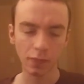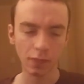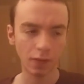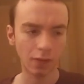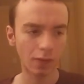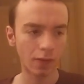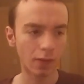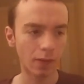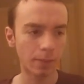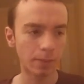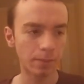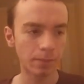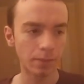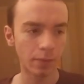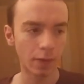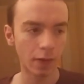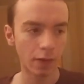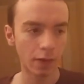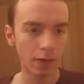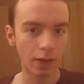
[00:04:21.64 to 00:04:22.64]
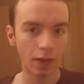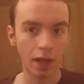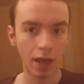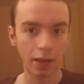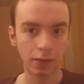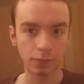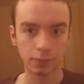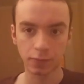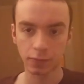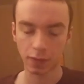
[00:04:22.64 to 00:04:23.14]
Um,
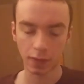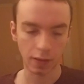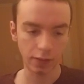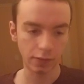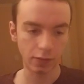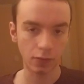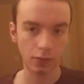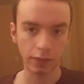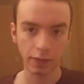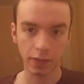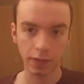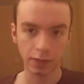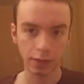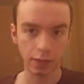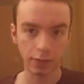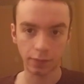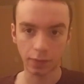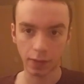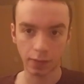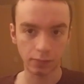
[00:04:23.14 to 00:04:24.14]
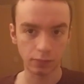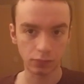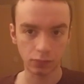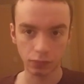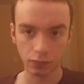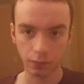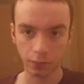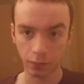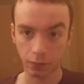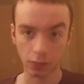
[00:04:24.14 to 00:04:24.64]
and I know that if I'm
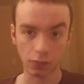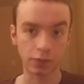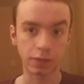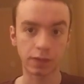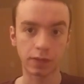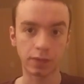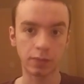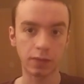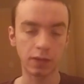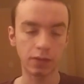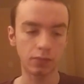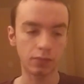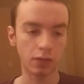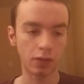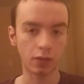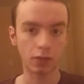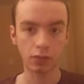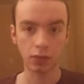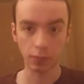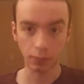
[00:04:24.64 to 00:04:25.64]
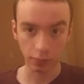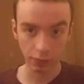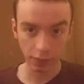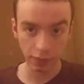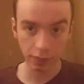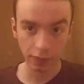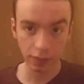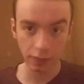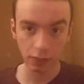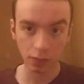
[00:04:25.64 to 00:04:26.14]
forced to be,
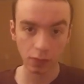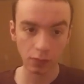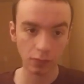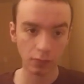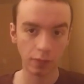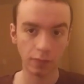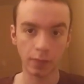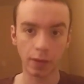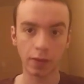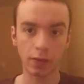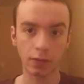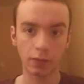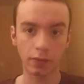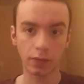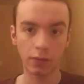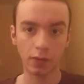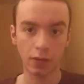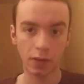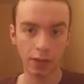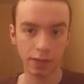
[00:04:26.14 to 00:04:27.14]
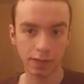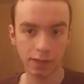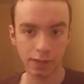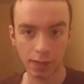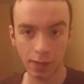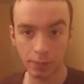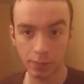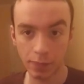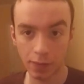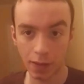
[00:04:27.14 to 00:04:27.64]
completely alone with my own thoughts,
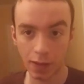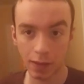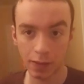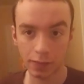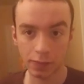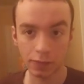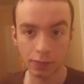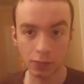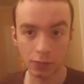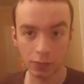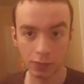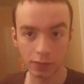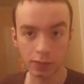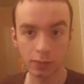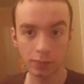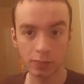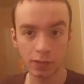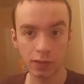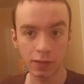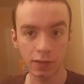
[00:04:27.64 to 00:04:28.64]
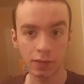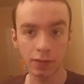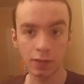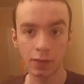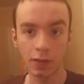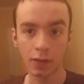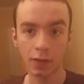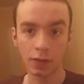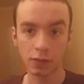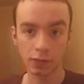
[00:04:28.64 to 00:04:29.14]
I'm not going to be
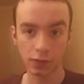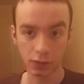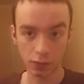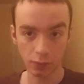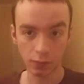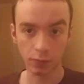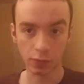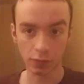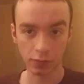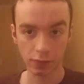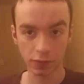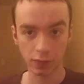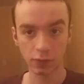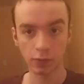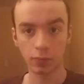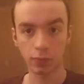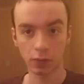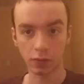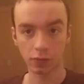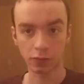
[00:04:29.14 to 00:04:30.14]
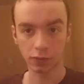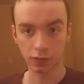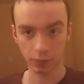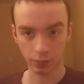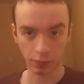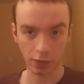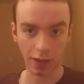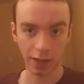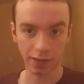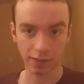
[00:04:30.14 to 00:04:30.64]
super
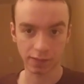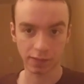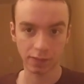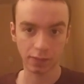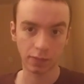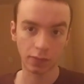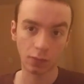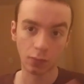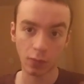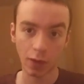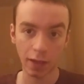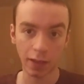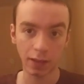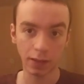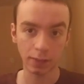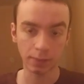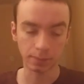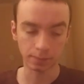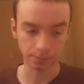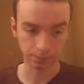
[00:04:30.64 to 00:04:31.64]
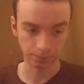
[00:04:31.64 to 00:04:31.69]
depressed the way